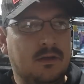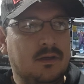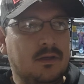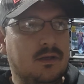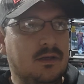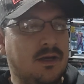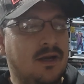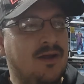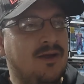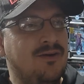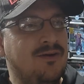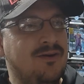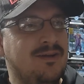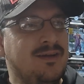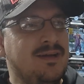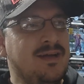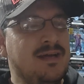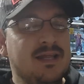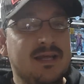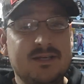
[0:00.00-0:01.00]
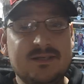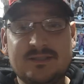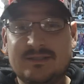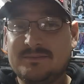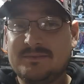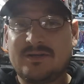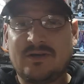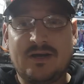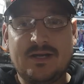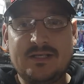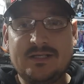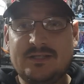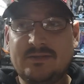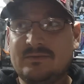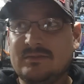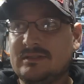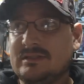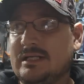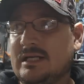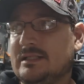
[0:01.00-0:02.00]
You know, there's some crazy
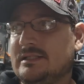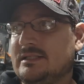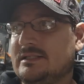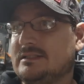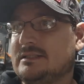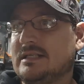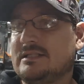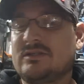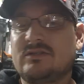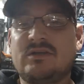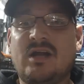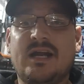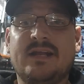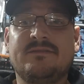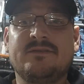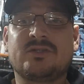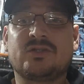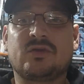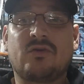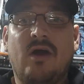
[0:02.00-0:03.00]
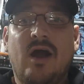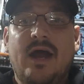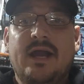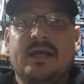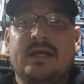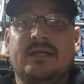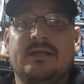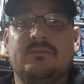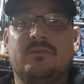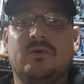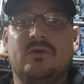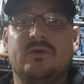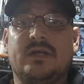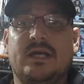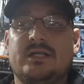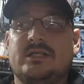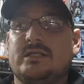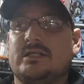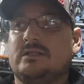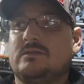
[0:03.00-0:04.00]
ones out there. It's like they're not even trying anymore.
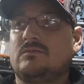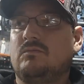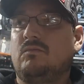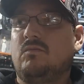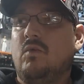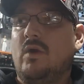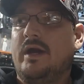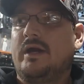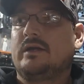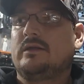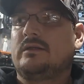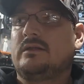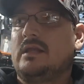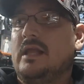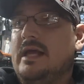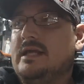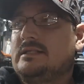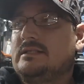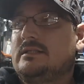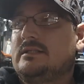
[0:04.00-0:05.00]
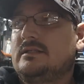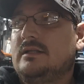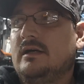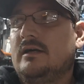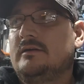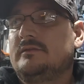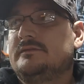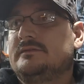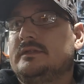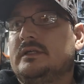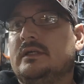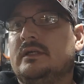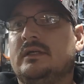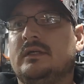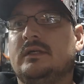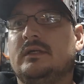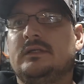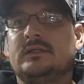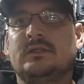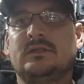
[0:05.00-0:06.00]
They just wear less stuff.
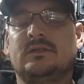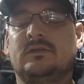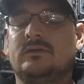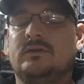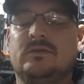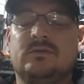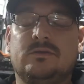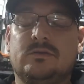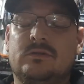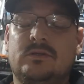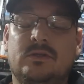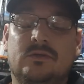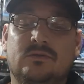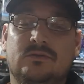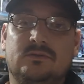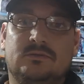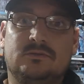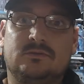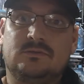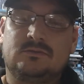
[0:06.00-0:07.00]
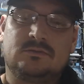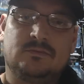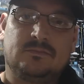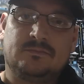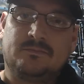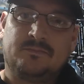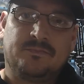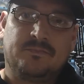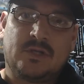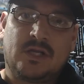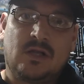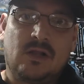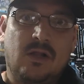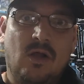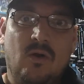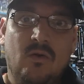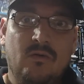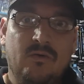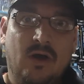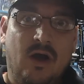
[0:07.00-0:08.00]
Those
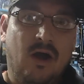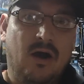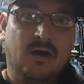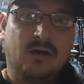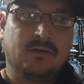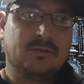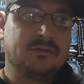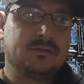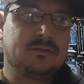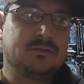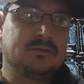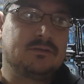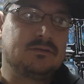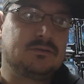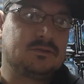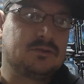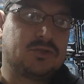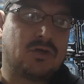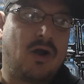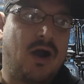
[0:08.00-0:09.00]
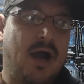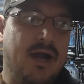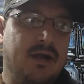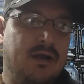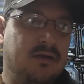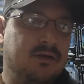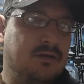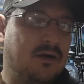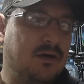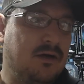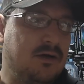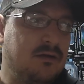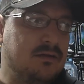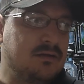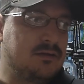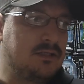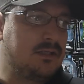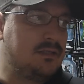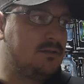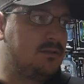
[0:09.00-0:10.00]
clothes hauls, try on
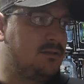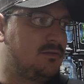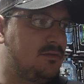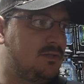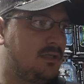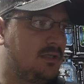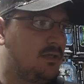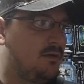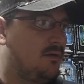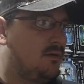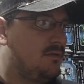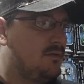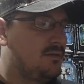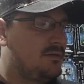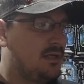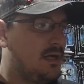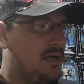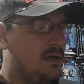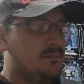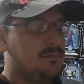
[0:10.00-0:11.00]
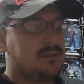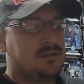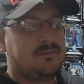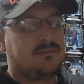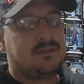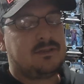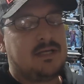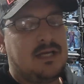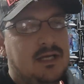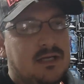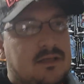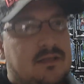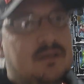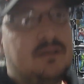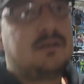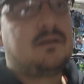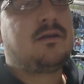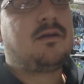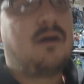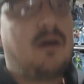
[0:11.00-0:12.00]
hauls that you see all the time, stuff like that.
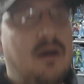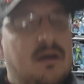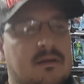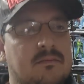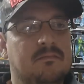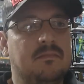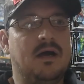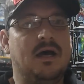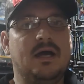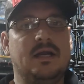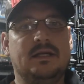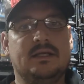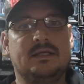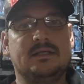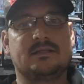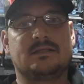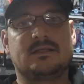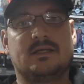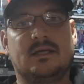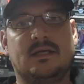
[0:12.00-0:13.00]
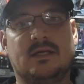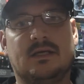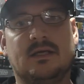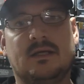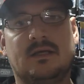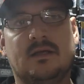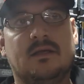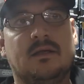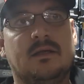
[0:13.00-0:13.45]
Good God Almighty, it's like